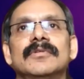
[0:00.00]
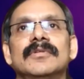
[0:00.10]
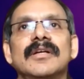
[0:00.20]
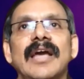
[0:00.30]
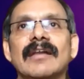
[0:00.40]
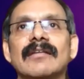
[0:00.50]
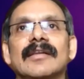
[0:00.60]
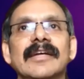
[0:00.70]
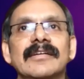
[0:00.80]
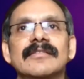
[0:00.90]

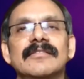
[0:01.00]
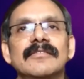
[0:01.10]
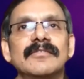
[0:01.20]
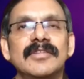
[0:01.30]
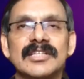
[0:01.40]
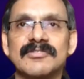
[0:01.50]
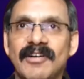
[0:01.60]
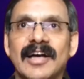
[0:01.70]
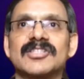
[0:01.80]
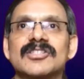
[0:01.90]
calculate things
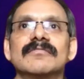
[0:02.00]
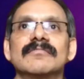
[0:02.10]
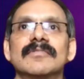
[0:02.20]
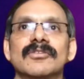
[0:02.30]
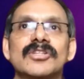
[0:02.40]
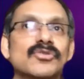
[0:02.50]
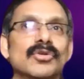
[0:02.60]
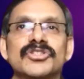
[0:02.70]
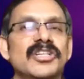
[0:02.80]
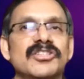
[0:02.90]
fast, and that's going
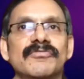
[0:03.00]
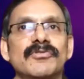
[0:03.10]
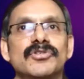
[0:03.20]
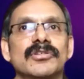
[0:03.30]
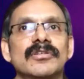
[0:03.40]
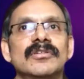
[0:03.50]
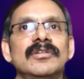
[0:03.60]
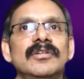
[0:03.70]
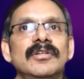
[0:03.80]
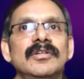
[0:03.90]
to change the future.
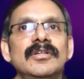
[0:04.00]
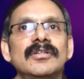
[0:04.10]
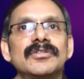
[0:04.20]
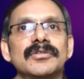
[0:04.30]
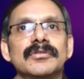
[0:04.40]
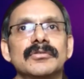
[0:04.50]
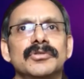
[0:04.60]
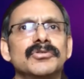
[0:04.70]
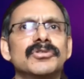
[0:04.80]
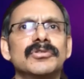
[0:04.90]
So
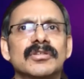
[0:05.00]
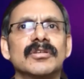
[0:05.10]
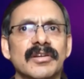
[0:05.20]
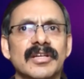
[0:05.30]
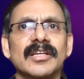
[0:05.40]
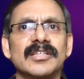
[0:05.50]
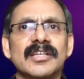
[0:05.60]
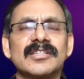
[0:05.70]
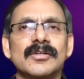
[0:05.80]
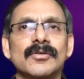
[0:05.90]
you should really
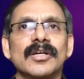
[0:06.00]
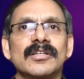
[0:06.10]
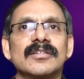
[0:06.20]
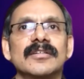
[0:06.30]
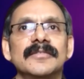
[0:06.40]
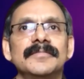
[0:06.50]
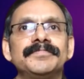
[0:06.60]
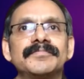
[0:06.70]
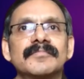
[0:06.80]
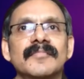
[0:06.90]
seriously look at
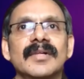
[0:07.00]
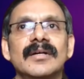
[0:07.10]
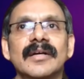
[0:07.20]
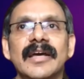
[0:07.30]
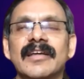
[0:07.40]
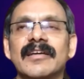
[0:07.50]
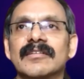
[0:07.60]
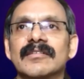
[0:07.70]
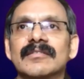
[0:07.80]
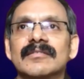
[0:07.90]
a career
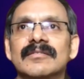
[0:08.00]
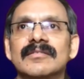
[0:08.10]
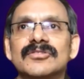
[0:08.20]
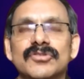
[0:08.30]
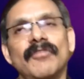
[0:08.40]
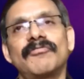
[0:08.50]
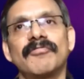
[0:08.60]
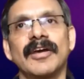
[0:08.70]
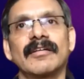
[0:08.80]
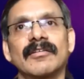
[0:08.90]
in
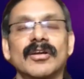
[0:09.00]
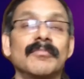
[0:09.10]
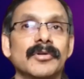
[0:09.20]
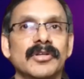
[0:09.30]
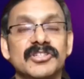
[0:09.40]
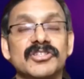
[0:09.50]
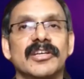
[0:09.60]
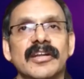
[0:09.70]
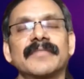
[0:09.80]
software, computer engineering.